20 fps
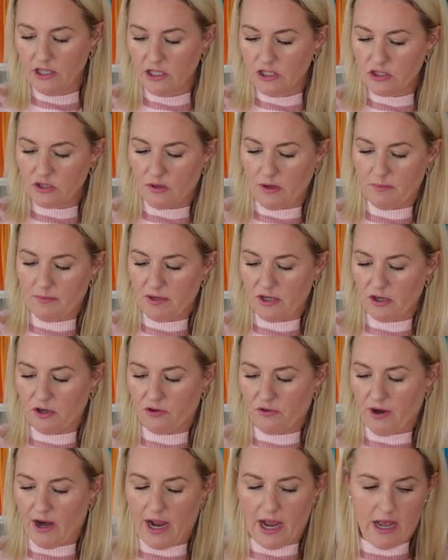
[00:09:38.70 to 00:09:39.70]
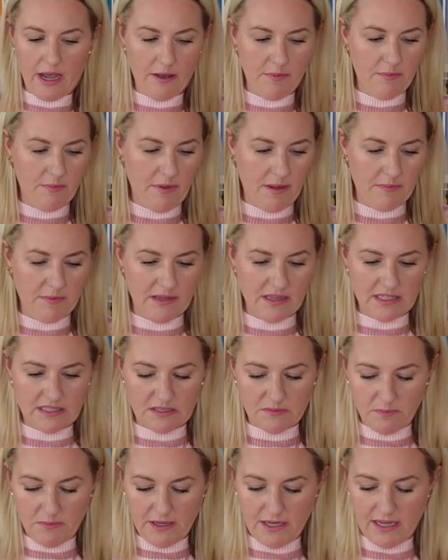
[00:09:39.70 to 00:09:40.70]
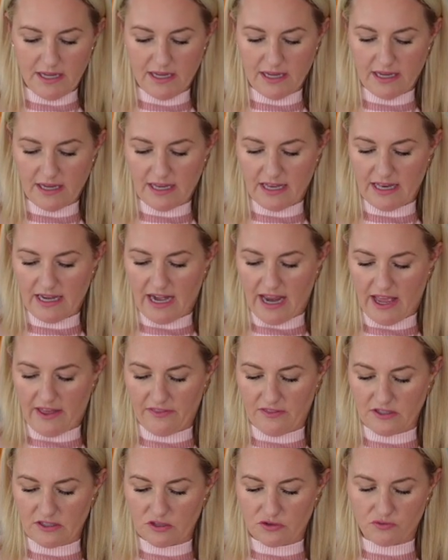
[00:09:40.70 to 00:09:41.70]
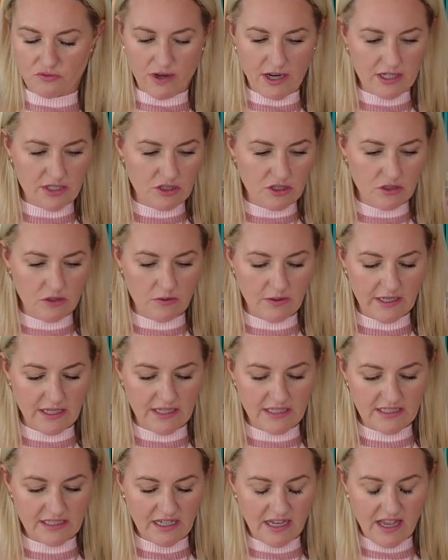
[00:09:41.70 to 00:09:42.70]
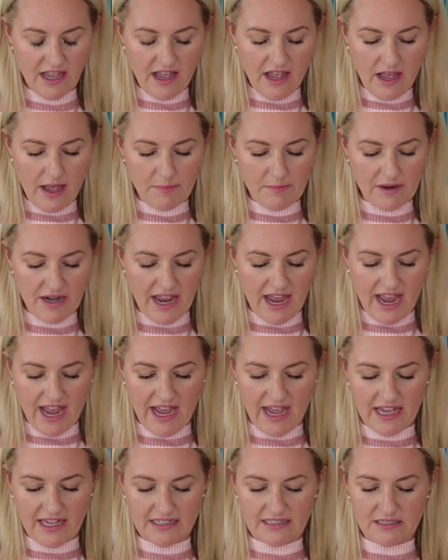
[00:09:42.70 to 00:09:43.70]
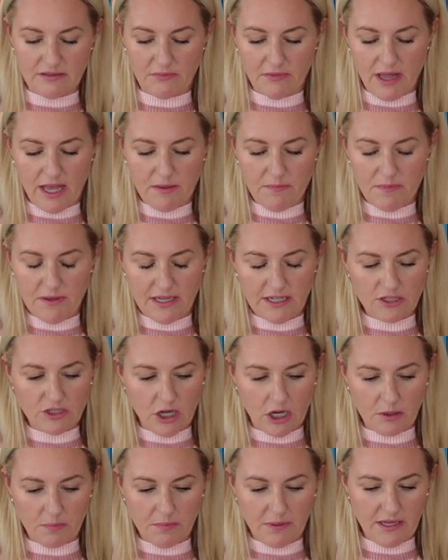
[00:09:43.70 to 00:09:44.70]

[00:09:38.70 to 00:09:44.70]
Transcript: So I'm going to grab maybe this pink and add this red to it. I'm going to add some light pink, dark